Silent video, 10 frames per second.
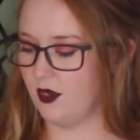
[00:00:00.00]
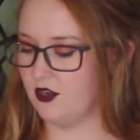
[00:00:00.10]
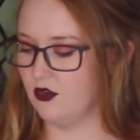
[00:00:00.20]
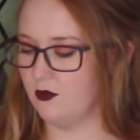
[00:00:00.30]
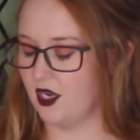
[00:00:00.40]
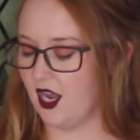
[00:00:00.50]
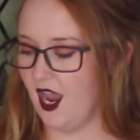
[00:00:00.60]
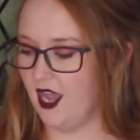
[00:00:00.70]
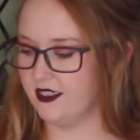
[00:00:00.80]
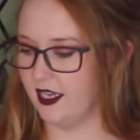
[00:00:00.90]
bedroom, but I
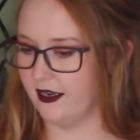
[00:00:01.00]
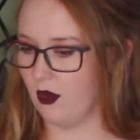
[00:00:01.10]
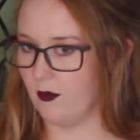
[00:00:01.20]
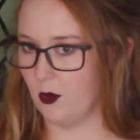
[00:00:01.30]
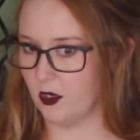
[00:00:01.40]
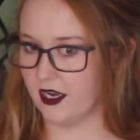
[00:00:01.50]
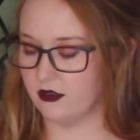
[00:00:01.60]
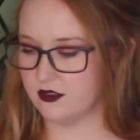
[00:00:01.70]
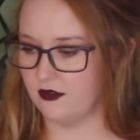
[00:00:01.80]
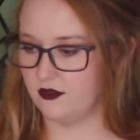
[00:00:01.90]
had, like, all my
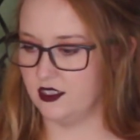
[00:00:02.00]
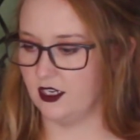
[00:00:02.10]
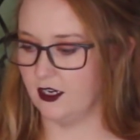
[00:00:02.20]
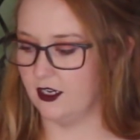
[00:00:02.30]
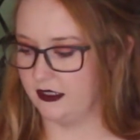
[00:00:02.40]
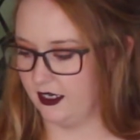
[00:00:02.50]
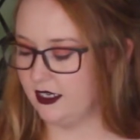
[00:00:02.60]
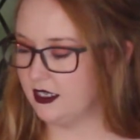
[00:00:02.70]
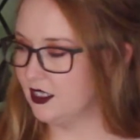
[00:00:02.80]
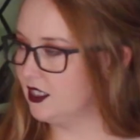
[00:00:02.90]
workout stuff in there and,
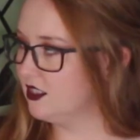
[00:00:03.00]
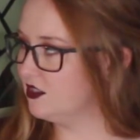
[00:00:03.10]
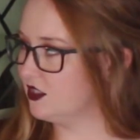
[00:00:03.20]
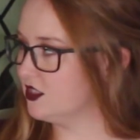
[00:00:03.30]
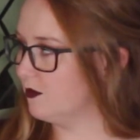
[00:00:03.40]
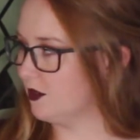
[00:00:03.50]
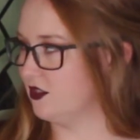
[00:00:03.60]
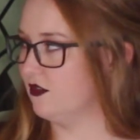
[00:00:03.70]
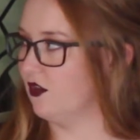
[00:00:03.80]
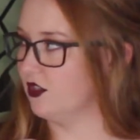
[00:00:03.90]
like, just a
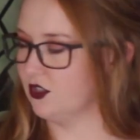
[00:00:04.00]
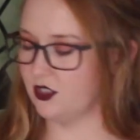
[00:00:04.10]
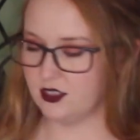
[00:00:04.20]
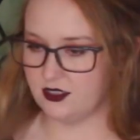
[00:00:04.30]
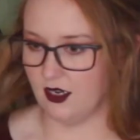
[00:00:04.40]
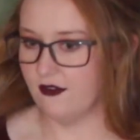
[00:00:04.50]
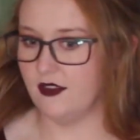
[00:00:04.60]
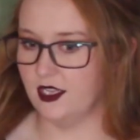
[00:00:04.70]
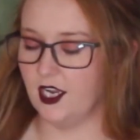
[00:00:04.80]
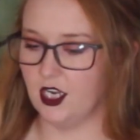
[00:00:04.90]
bunch of other stuff in
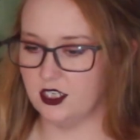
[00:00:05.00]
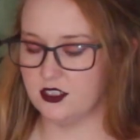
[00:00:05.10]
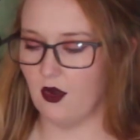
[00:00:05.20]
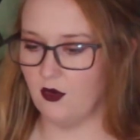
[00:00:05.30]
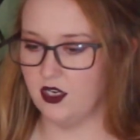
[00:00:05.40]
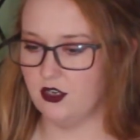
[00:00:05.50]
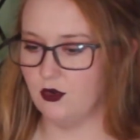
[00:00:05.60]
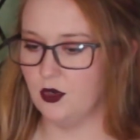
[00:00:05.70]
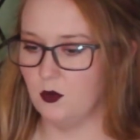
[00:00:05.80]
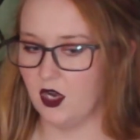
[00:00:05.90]
there. So I wanted a
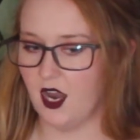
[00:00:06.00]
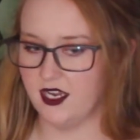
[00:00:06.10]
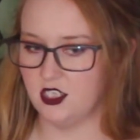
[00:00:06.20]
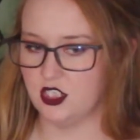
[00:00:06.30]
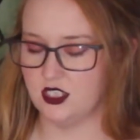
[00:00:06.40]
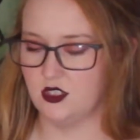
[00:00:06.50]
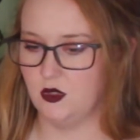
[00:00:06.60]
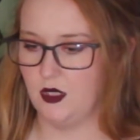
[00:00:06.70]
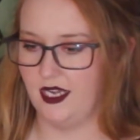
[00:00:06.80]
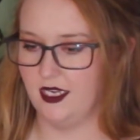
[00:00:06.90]
room where I could just
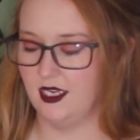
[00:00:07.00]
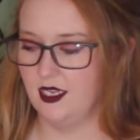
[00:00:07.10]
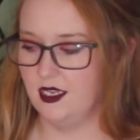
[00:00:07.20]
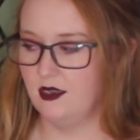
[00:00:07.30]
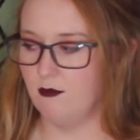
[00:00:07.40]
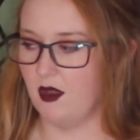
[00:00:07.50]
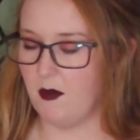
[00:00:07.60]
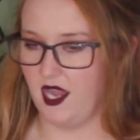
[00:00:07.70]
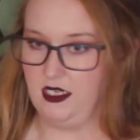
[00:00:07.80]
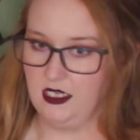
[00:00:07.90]
do, like, my
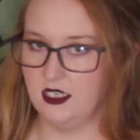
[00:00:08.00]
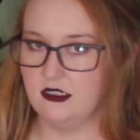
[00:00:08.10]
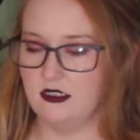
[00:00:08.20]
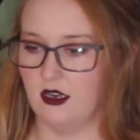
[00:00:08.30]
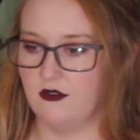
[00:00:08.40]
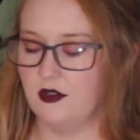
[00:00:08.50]
painting and stuff.